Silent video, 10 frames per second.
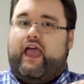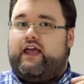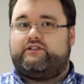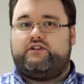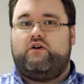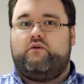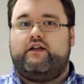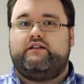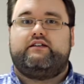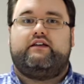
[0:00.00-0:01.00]
And as
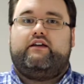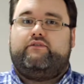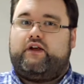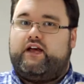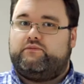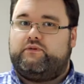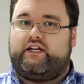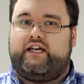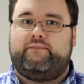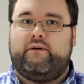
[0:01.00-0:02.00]
always, if you guys want
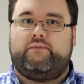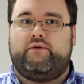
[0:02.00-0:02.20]
to keep up